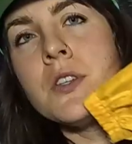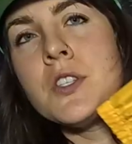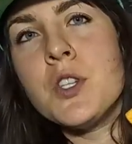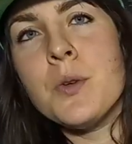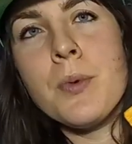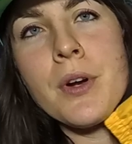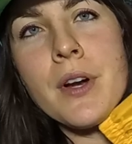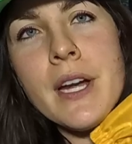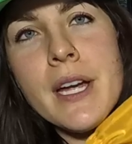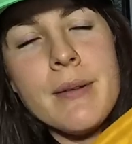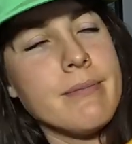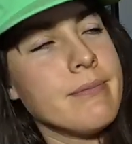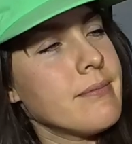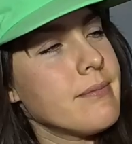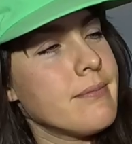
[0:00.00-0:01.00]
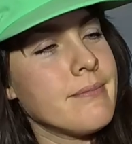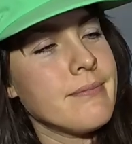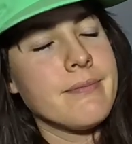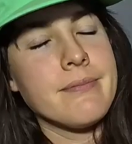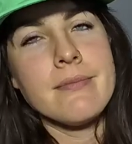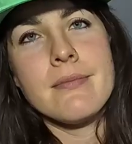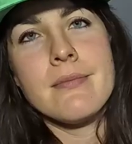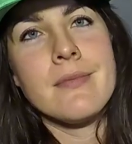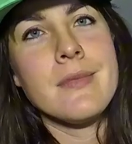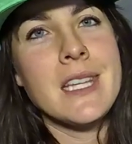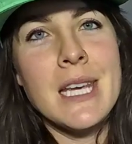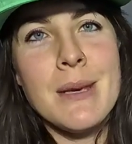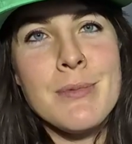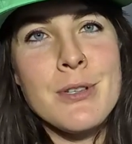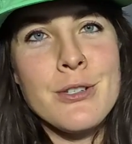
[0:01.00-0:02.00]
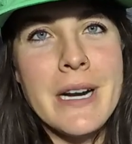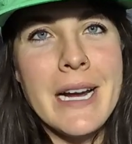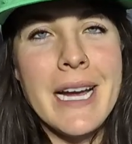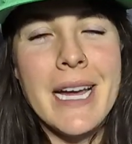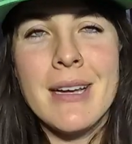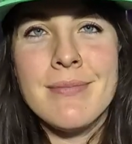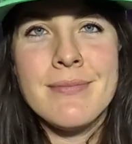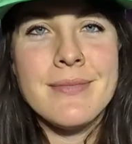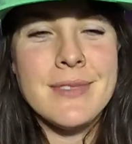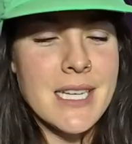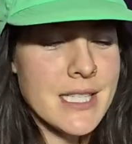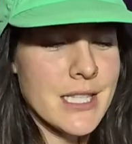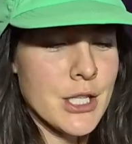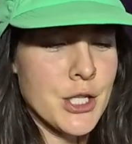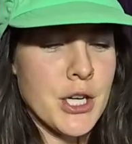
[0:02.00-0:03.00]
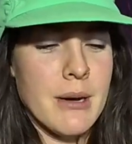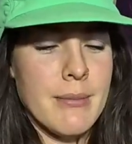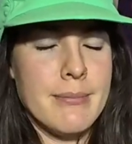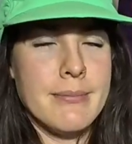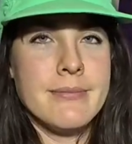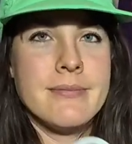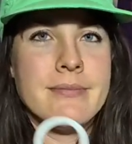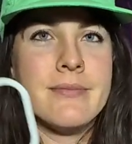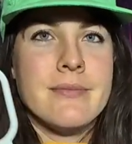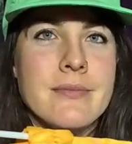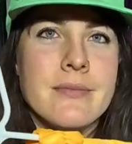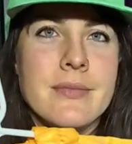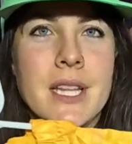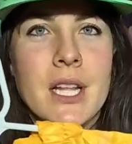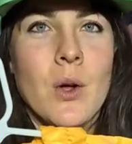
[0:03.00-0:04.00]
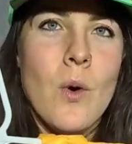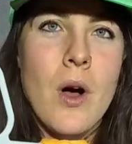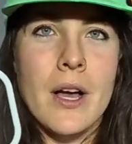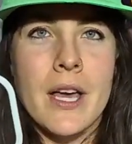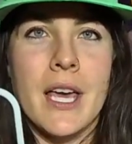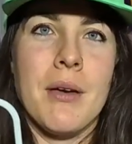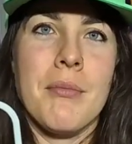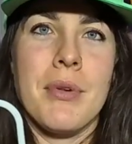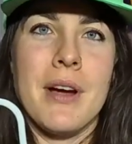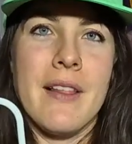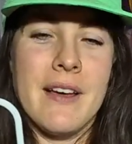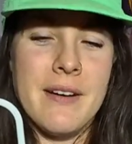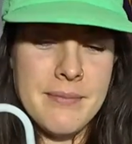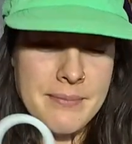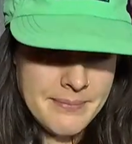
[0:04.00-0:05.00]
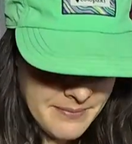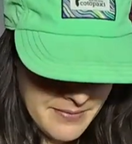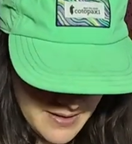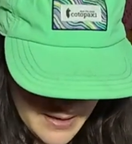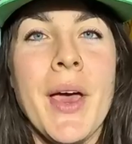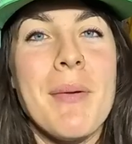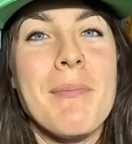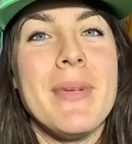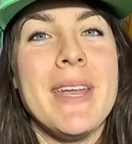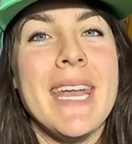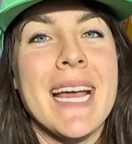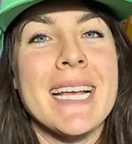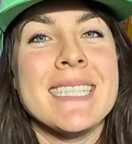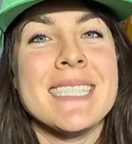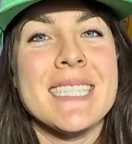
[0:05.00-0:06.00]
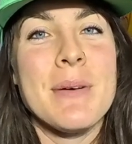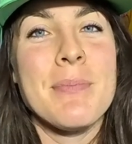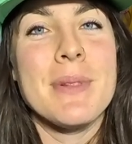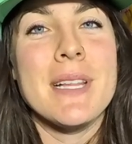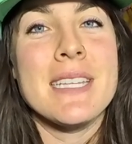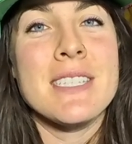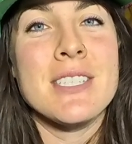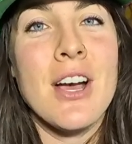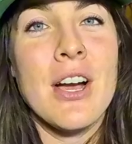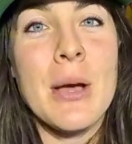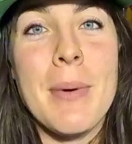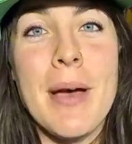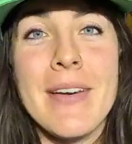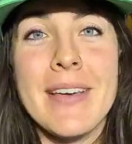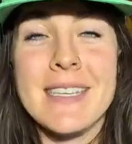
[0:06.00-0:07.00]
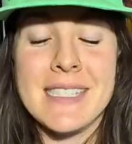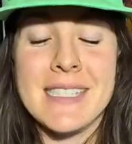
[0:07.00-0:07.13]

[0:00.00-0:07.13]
Super great, keeps her dry, does the job. Little walking umbrella. Okay, next up, let's talk about